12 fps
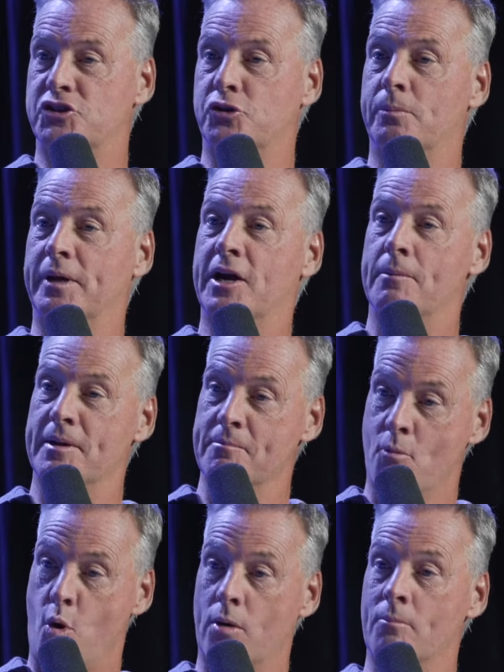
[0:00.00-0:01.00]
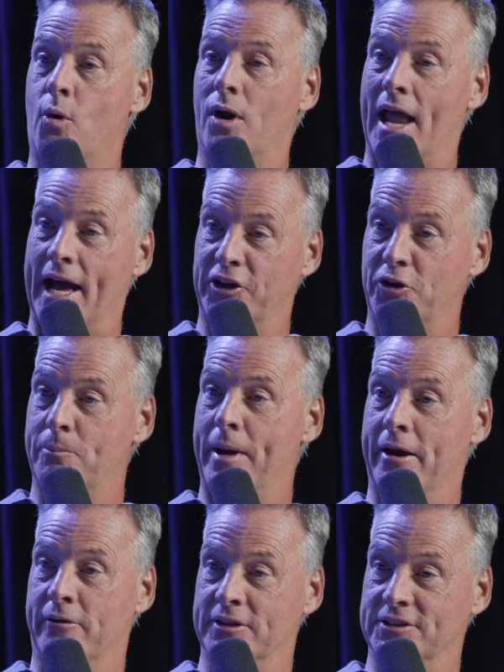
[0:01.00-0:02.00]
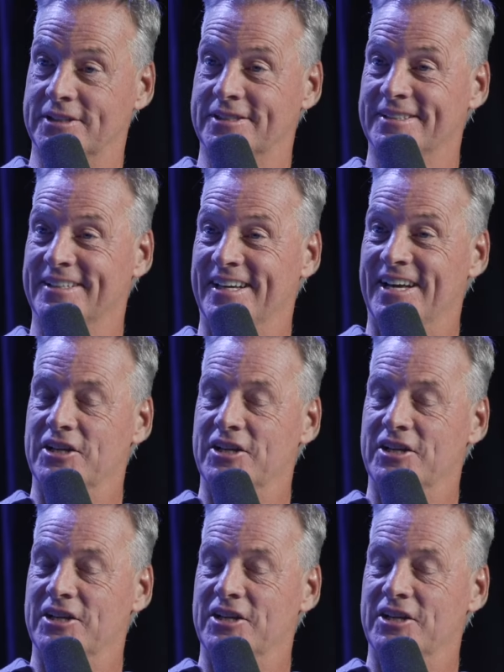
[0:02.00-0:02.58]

you're becoming more and more like your parents. Yeah.